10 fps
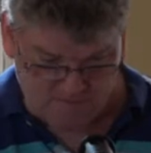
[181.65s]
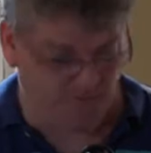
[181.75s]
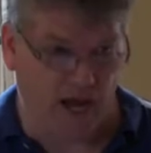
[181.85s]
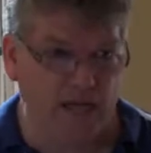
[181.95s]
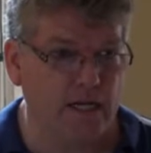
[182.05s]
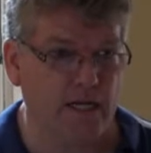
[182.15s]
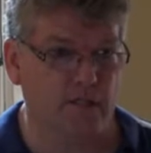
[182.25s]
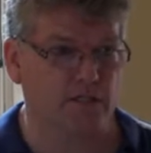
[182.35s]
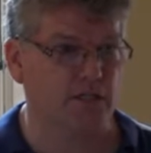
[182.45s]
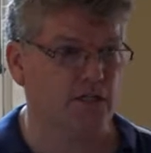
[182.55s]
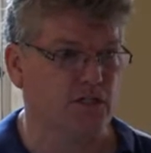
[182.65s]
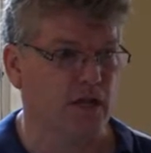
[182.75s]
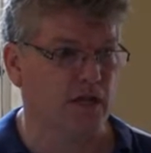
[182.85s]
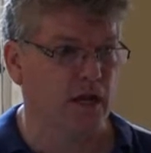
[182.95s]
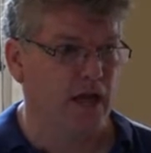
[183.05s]
finances
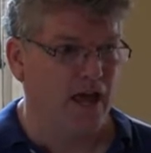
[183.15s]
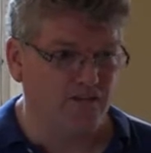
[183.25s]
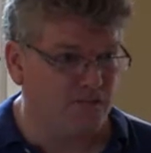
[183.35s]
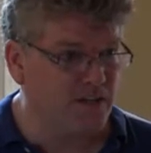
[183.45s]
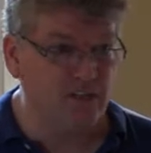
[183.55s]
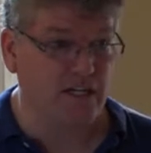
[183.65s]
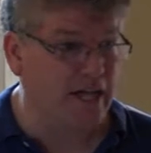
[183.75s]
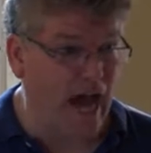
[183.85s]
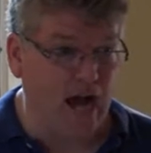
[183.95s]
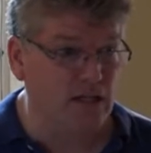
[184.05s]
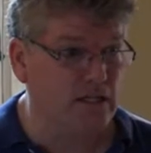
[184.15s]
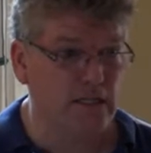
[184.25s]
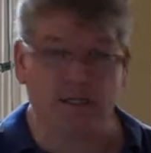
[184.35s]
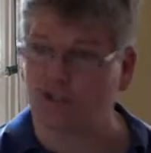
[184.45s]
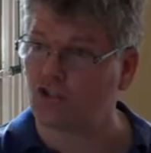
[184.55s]
and, and
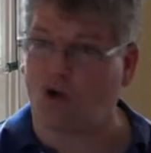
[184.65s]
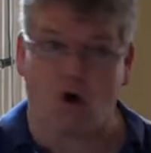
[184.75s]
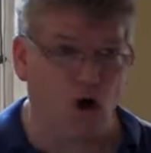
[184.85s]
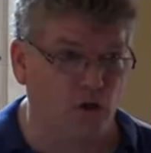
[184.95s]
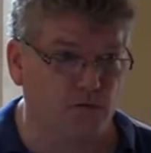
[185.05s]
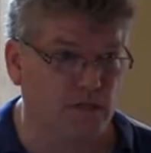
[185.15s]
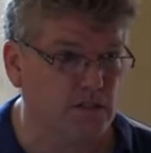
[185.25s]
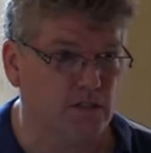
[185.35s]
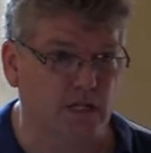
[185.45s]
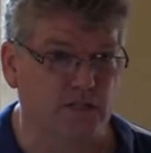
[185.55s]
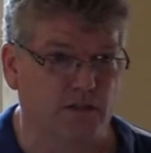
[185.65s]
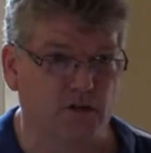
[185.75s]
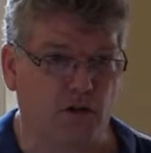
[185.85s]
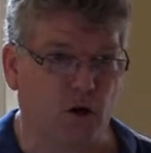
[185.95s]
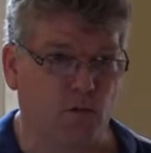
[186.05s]
physicality and just all of these things that you go,